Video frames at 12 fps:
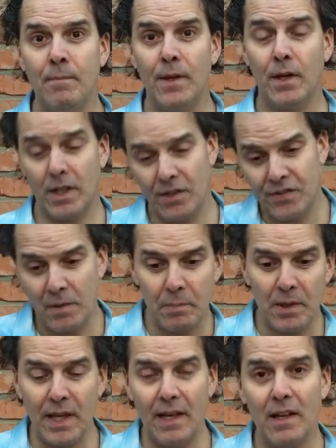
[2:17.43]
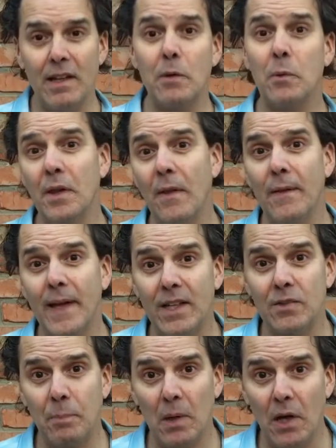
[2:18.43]
You're going to simply click one of the
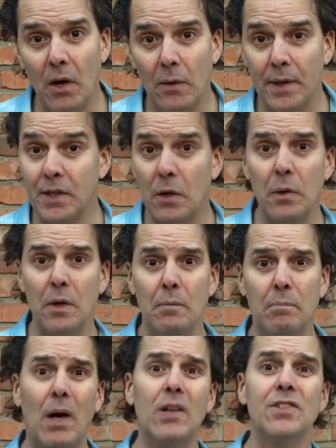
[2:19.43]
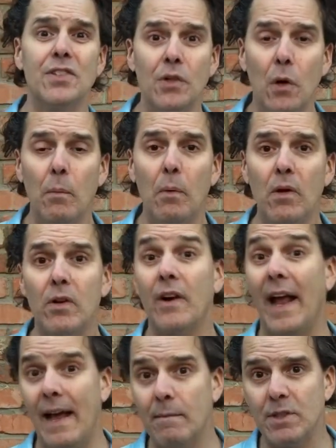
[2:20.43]
links below and go to Barnes & Noble or
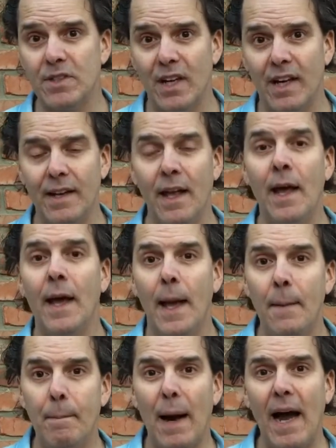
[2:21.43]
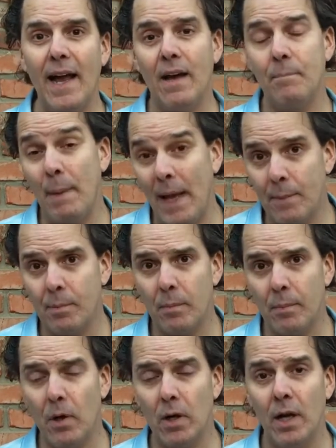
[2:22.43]
Amazon and buy a
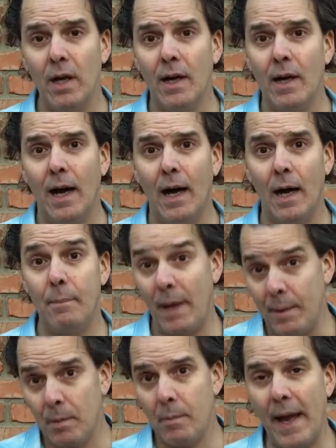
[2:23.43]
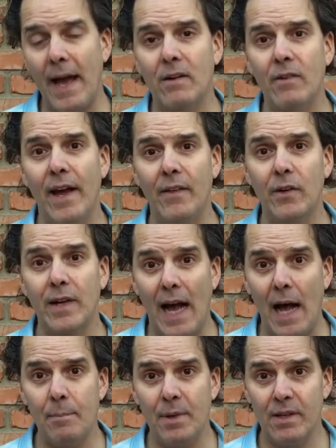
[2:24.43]
paperback
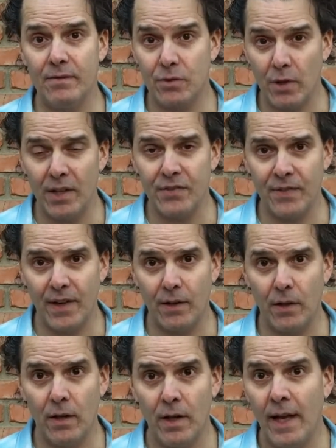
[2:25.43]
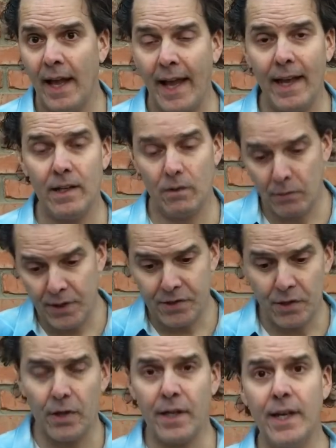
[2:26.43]
copy of Trust Funnel and
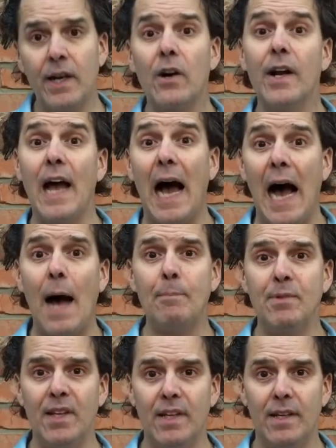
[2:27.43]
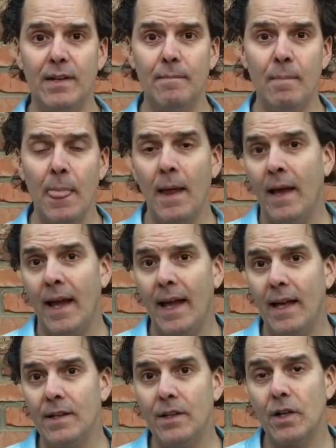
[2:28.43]
return here and opt in.
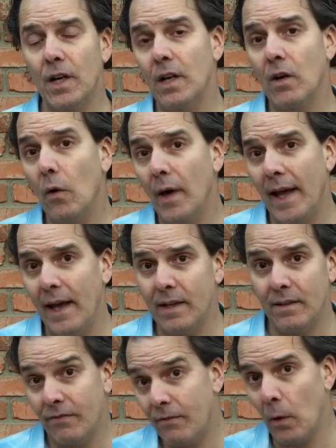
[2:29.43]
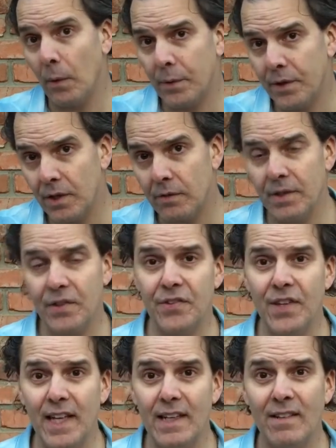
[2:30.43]
And you're going to go ahead and forward your
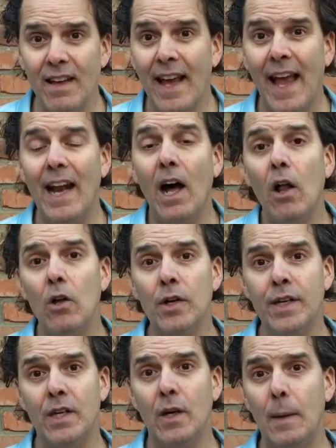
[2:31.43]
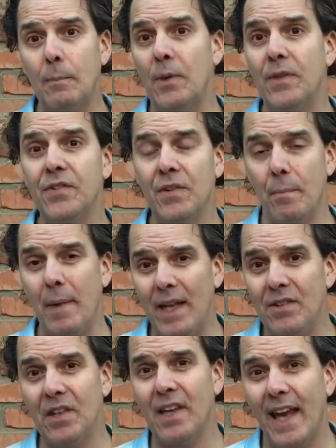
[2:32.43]
receipt, and I'll hook you up with this
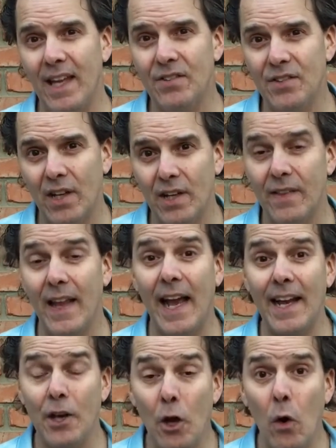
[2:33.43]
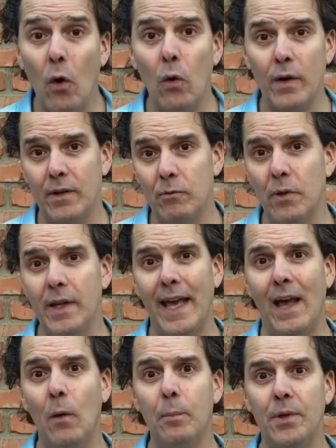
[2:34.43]
amazing case study that I know can really
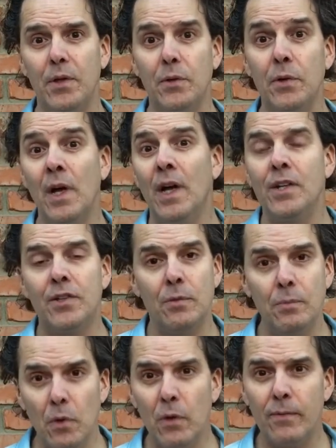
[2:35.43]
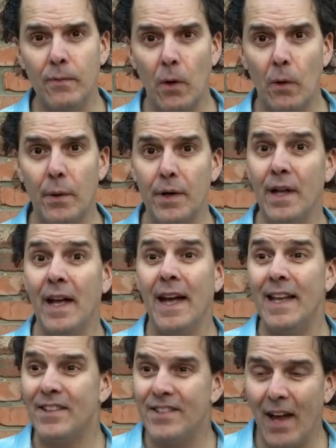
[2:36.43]
help you to move forward,
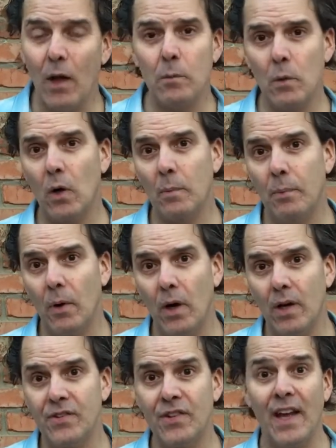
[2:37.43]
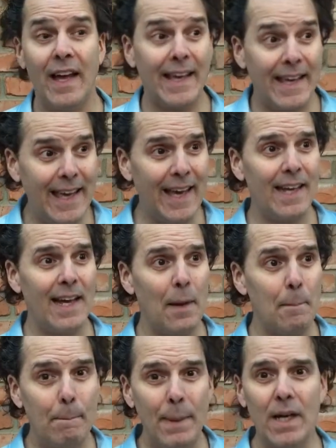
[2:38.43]
sell more books, get a
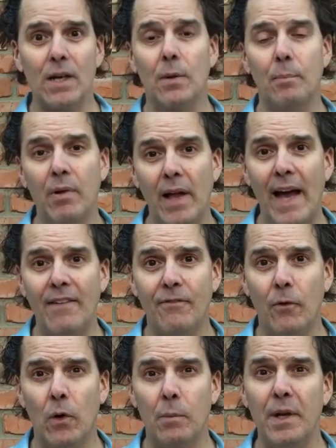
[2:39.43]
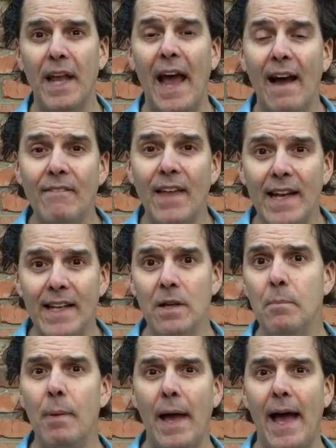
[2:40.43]
bigger platform, and have that
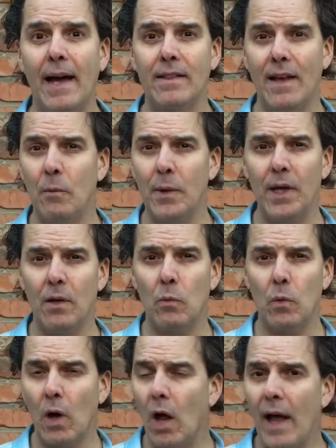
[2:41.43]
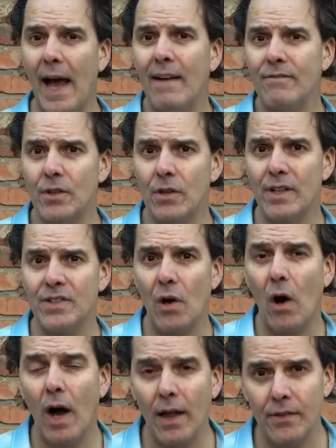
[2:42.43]
impact that we're all after as
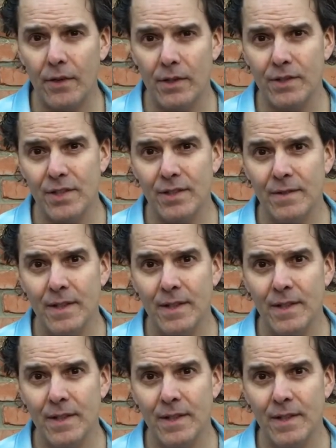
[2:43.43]
authors.